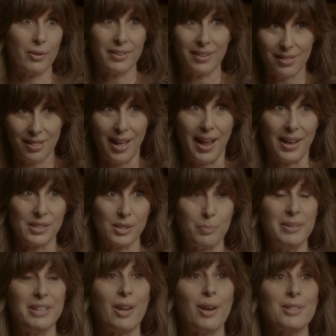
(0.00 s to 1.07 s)
for the
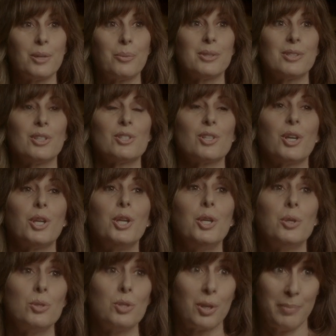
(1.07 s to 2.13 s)
class because it was such a
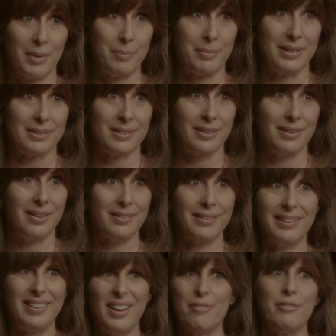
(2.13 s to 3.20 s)
huge commitment,
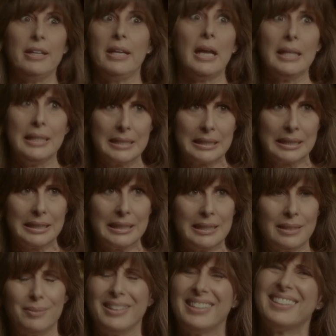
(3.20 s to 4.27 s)
like every night.
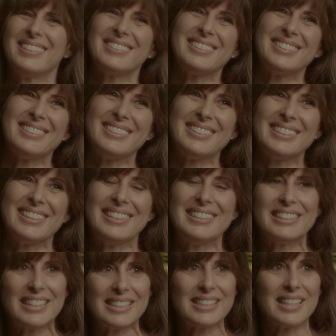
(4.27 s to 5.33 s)
I'm like, oh,
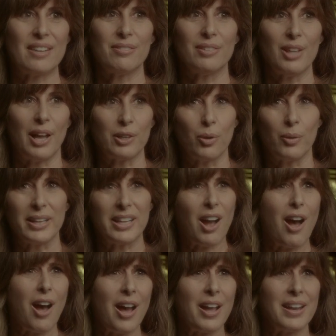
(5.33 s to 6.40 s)
I just have a lot
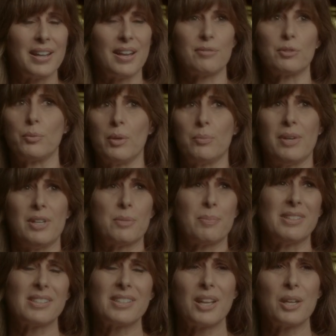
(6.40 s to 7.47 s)
going on. I'd have to
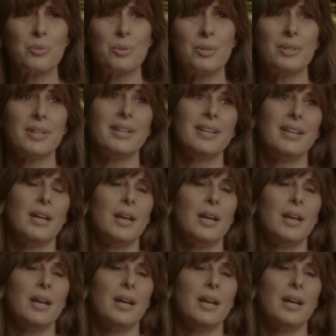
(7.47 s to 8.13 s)
rearrange my schedule.